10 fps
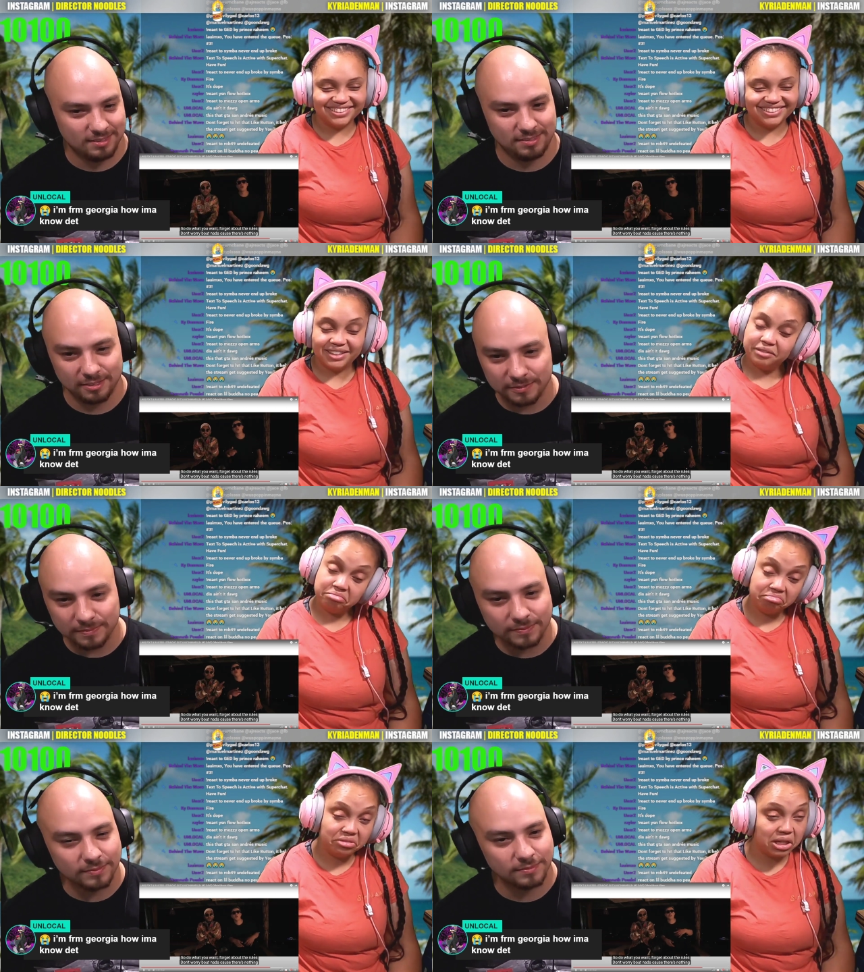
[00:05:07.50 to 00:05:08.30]
Speaker 1: So
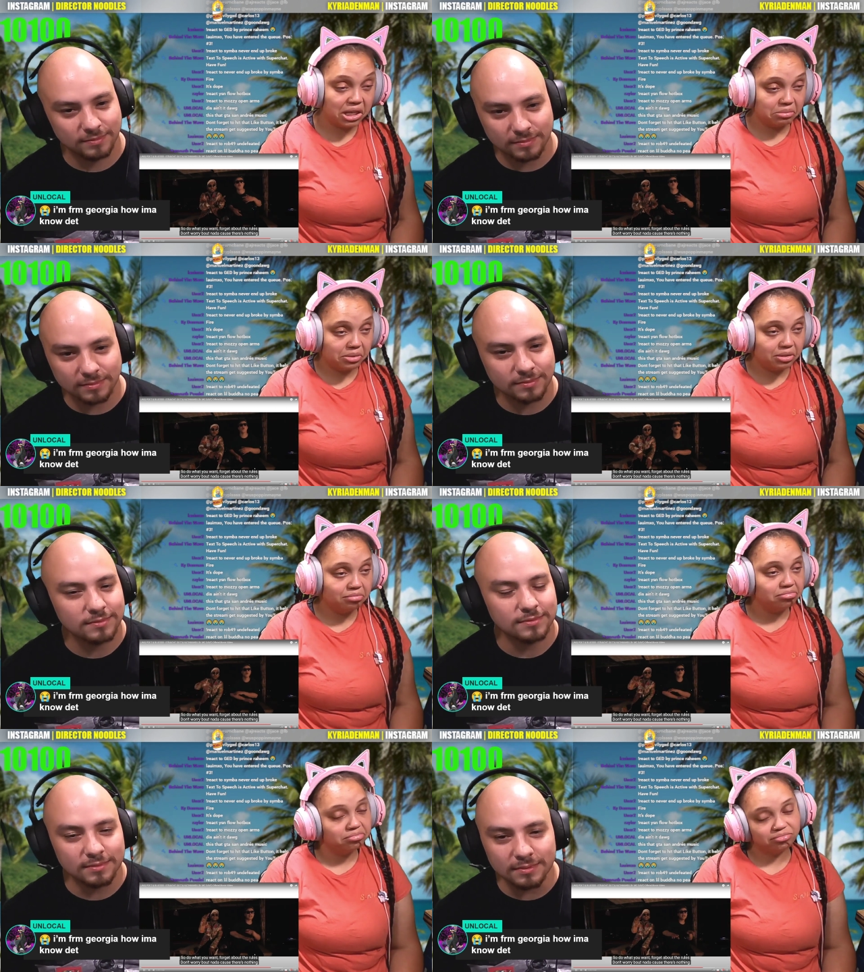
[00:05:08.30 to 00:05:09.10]
do what you
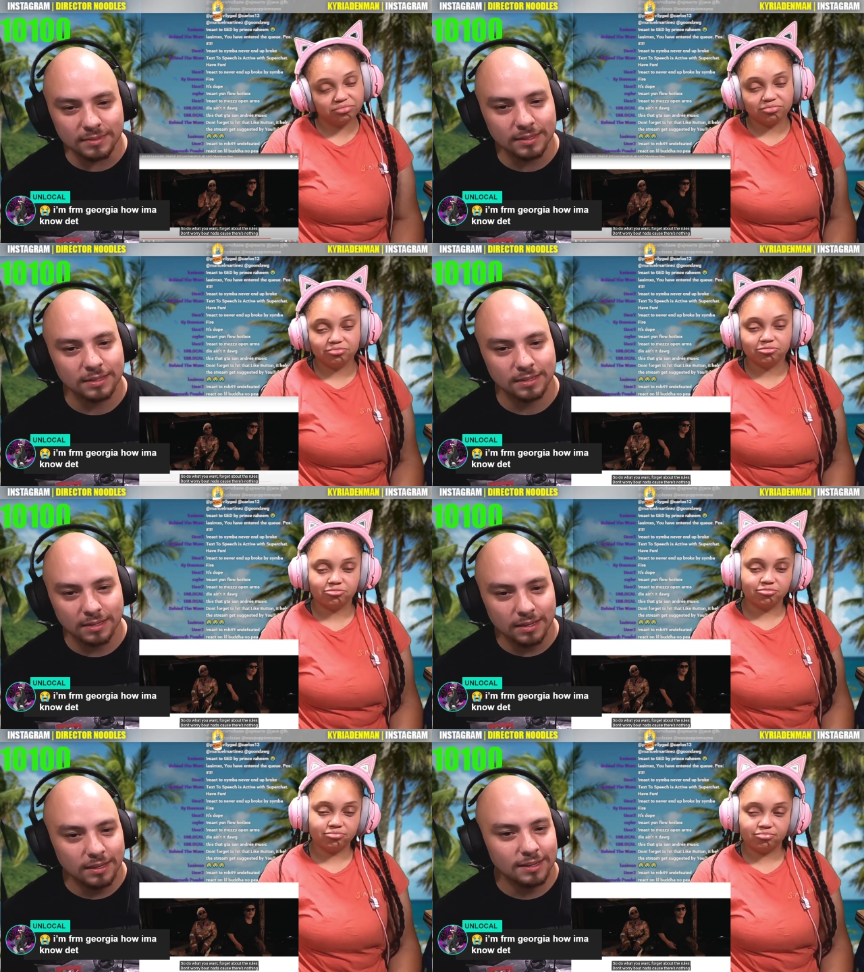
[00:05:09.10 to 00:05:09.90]
want. Forget about
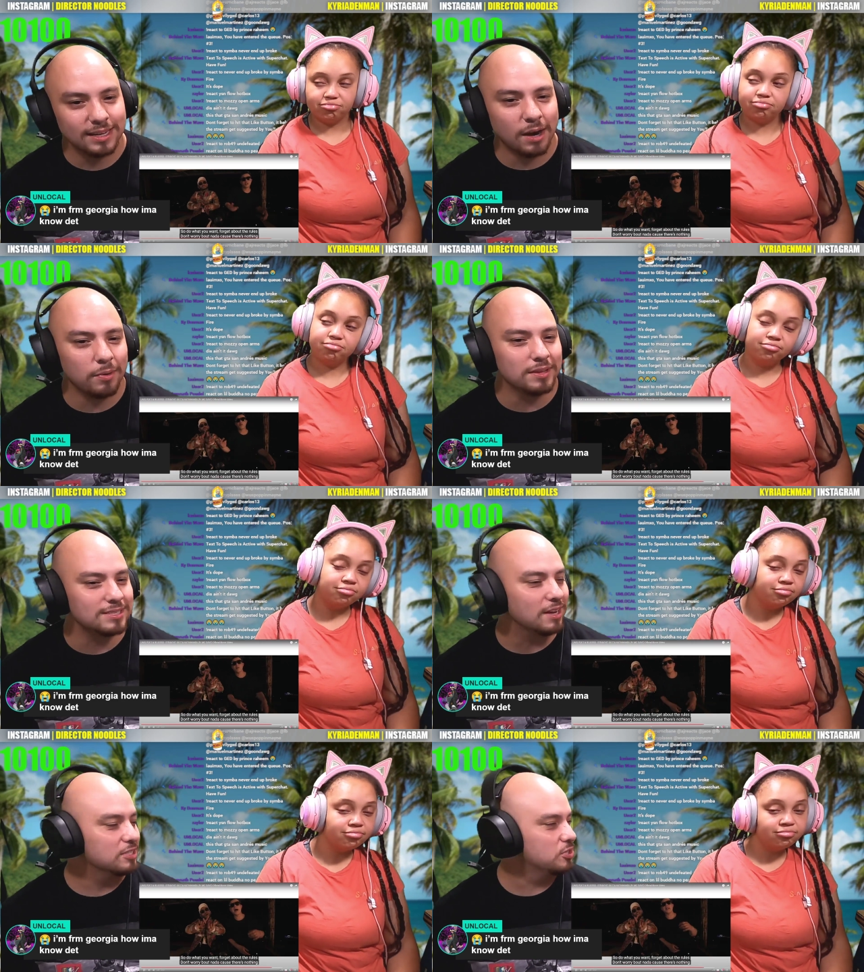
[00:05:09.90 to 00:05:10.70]
the Count with
Speaker 2: those
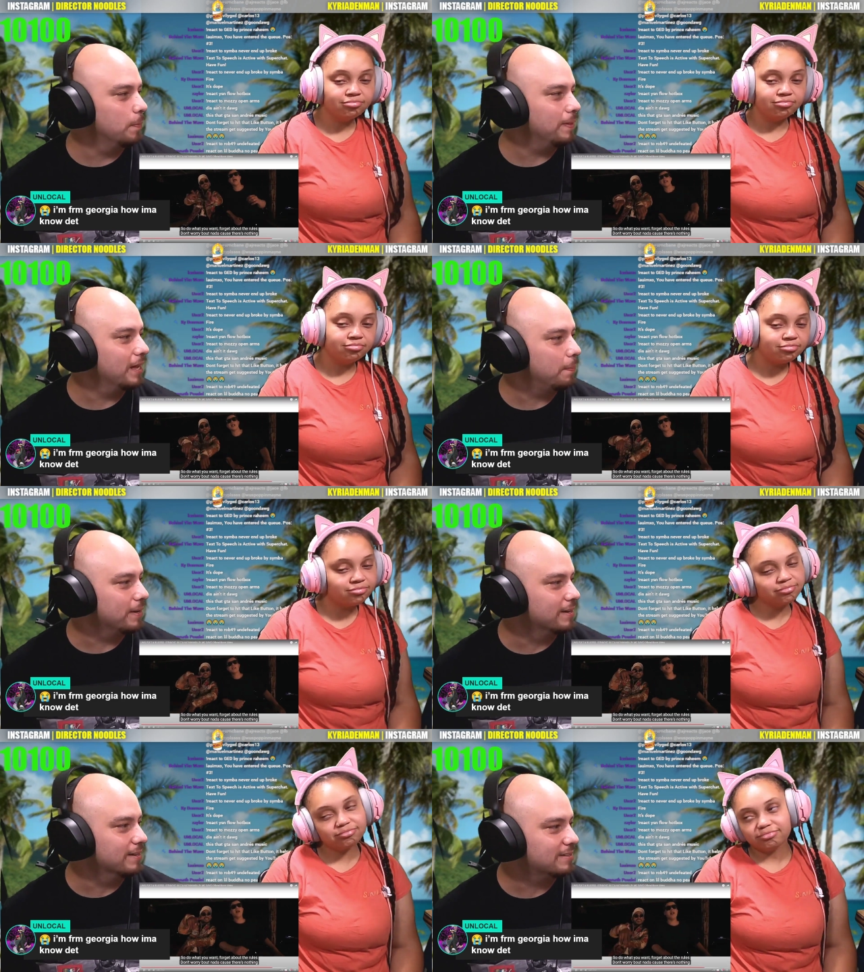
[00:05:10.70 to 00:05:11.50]
songs you'll play at a
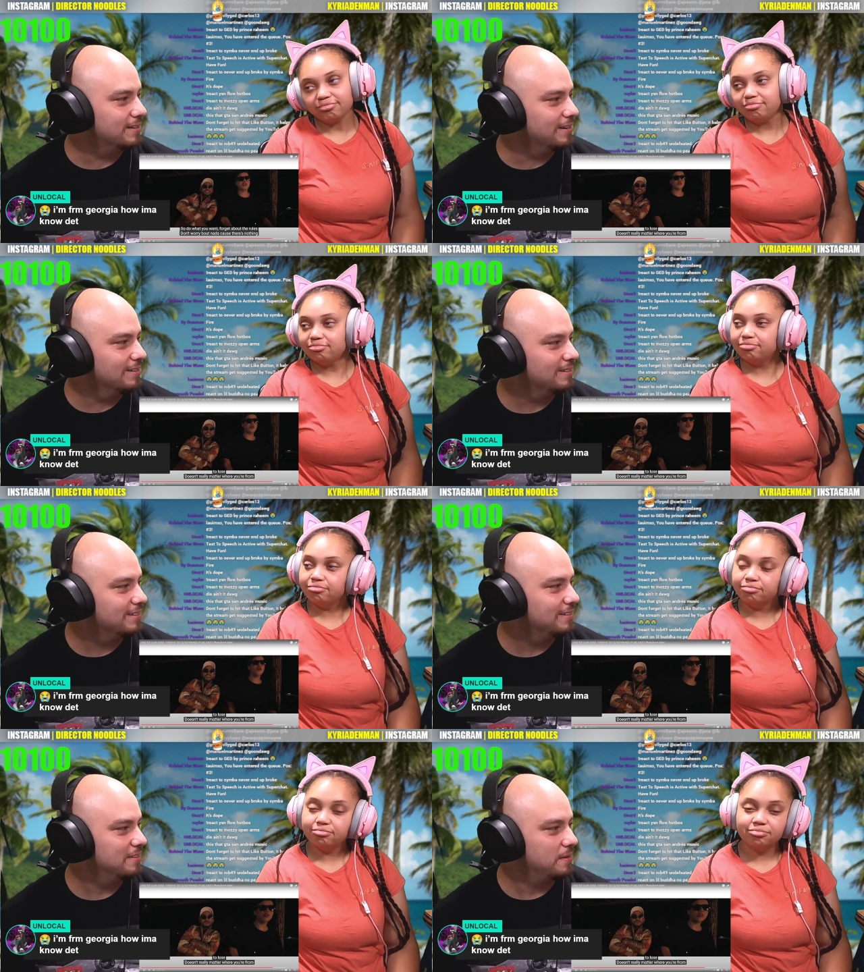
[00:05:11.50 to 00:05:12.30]
picnic, you know.
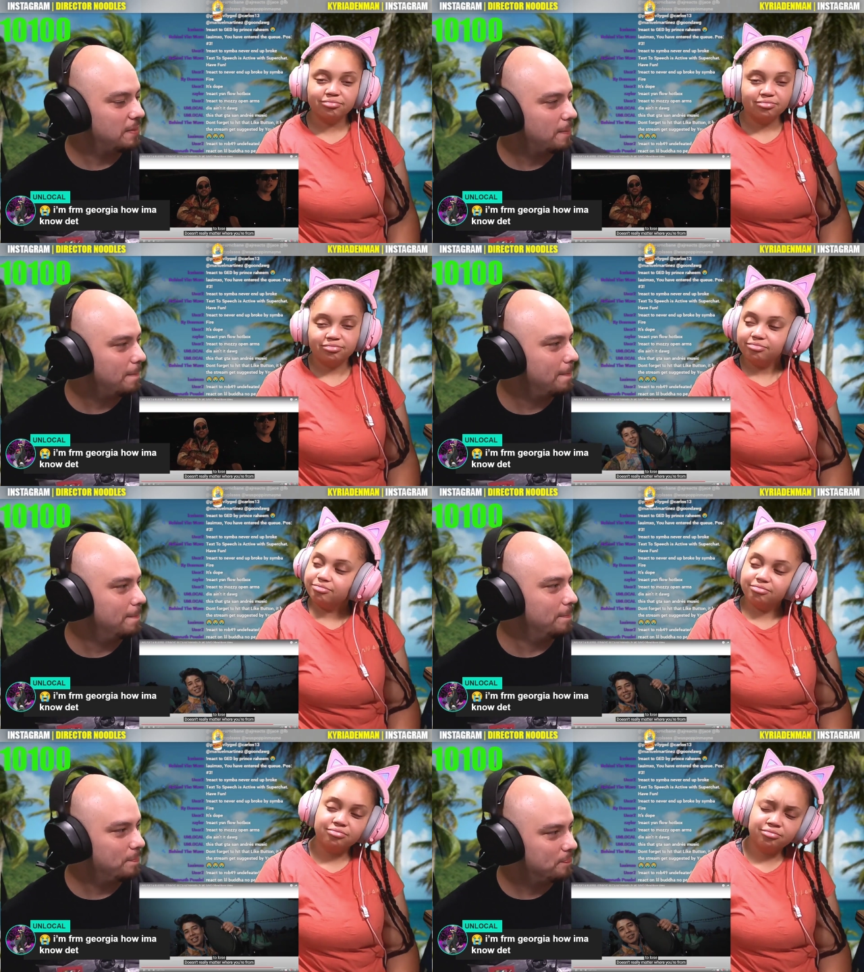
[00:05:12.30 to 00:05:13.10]

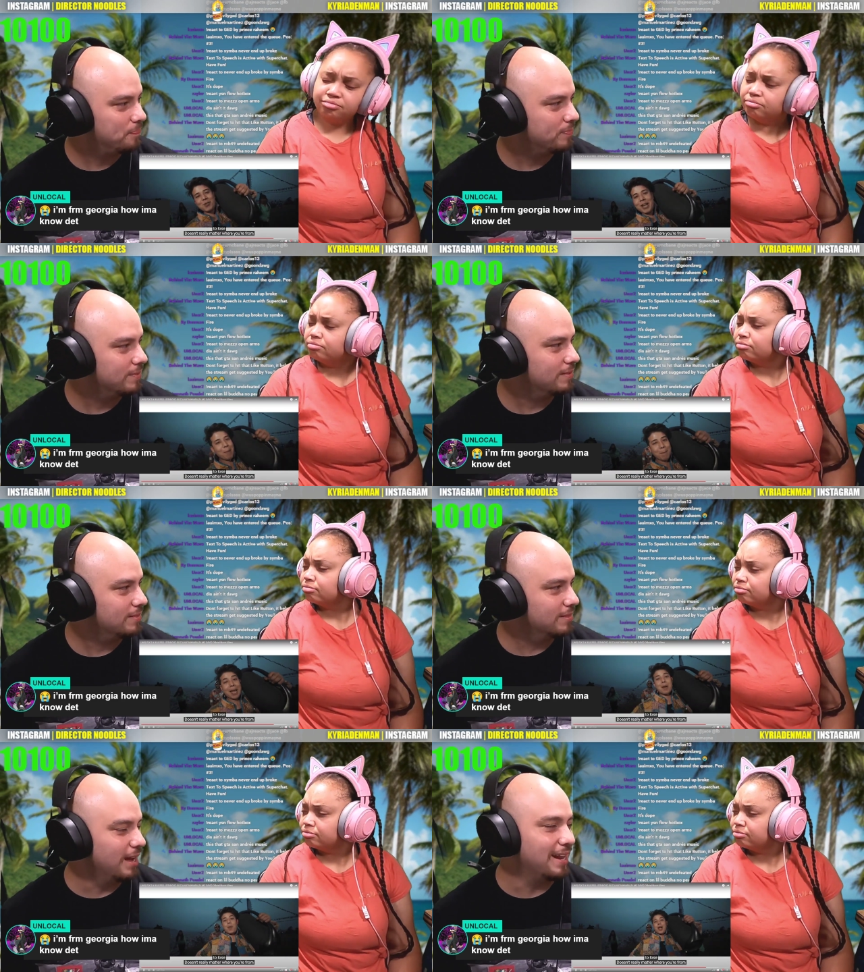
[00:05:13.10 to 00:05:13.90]
Doesn't really
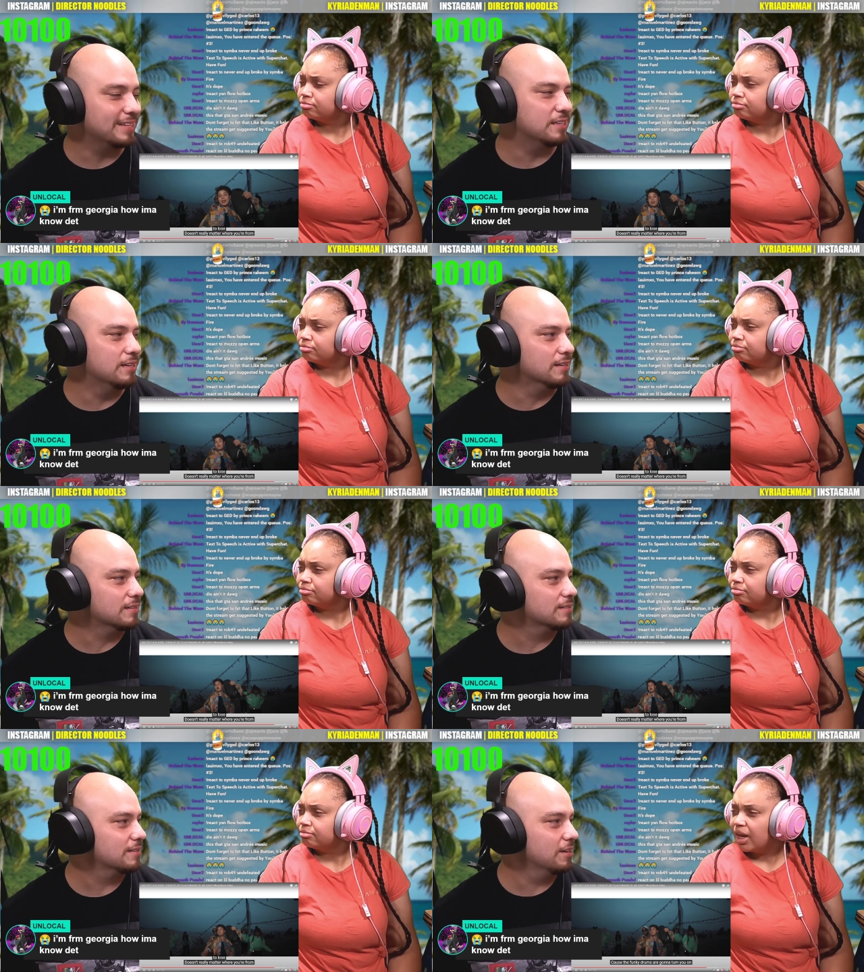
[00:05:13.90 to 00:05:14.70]
matter. I like the hook. The
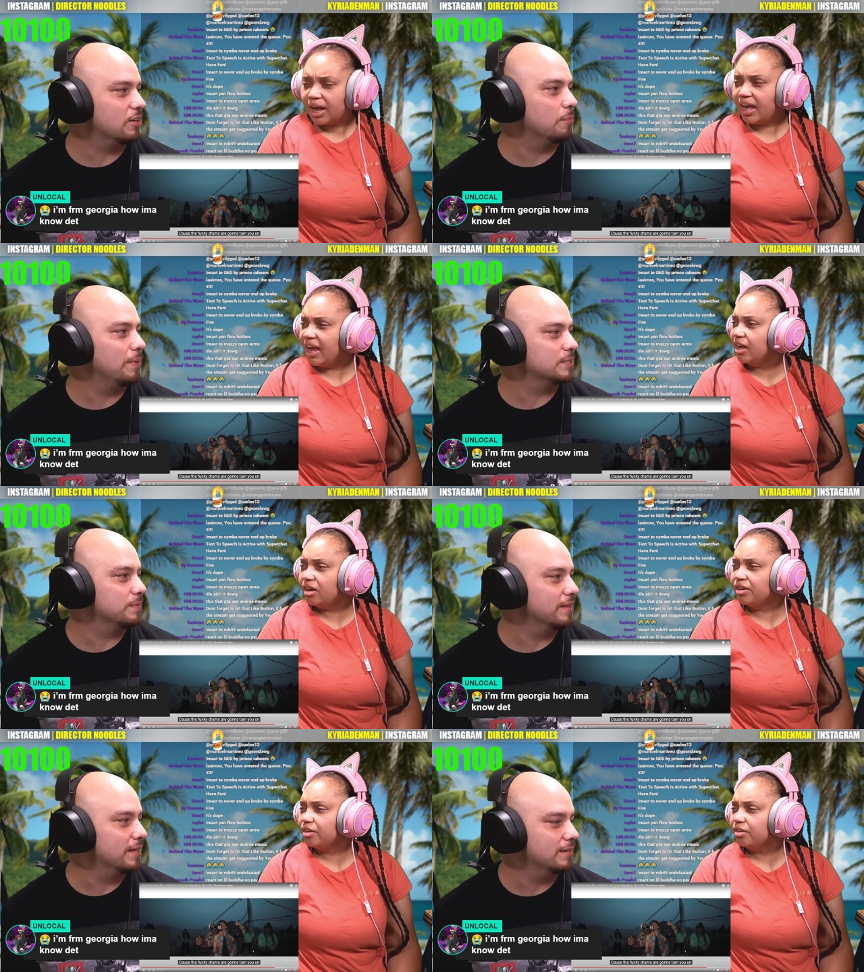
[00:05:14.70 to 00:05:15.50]
hook reminds me of
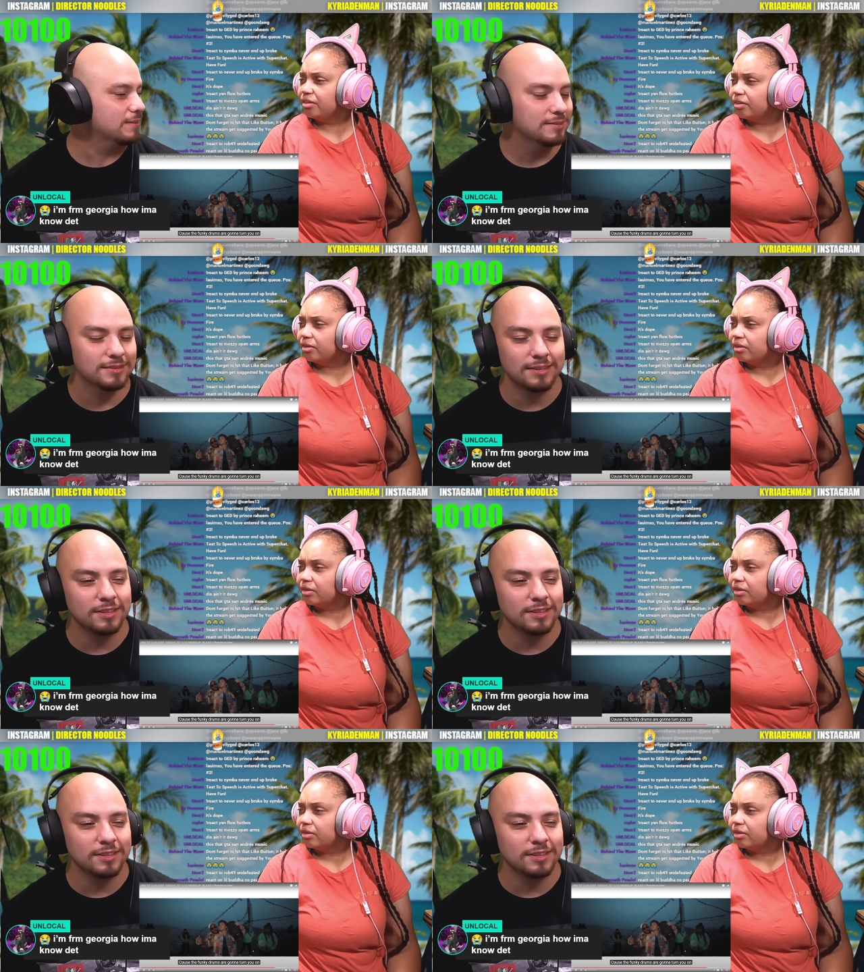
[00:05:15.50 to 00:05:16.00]
that. The